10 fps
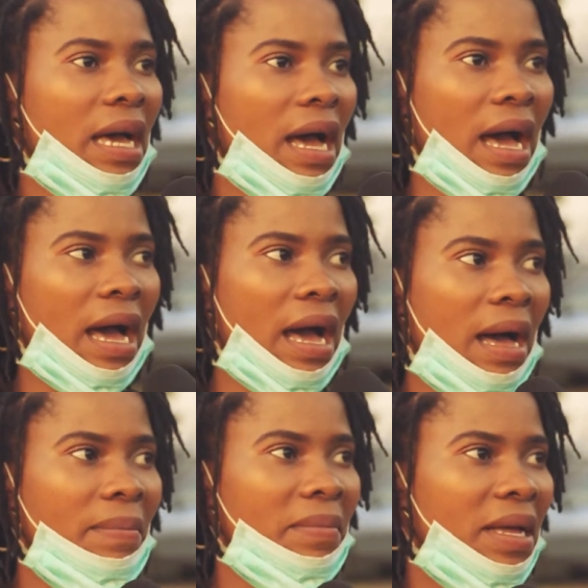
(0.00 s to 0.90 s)

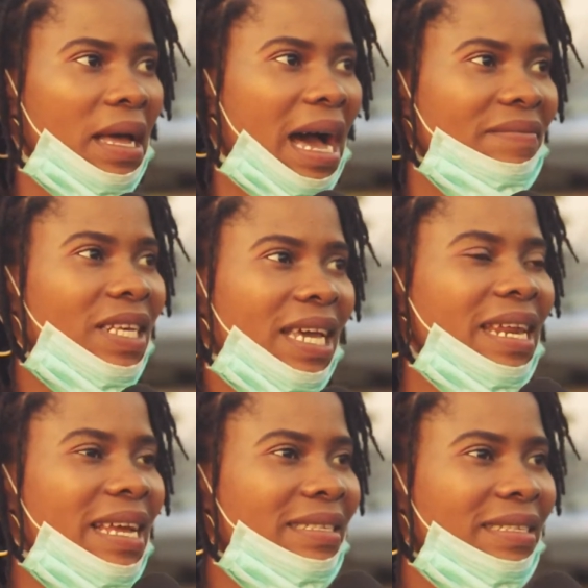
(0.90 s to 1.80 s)
um, I've taken
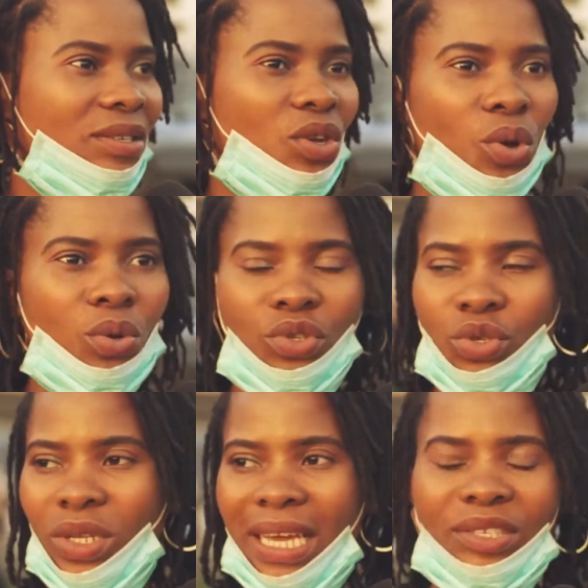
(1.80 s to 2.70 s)
it, you know, to
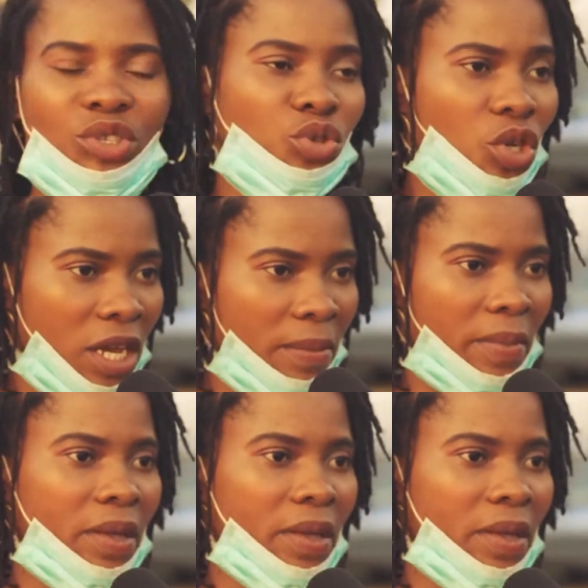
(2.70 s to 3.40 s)
the extreme.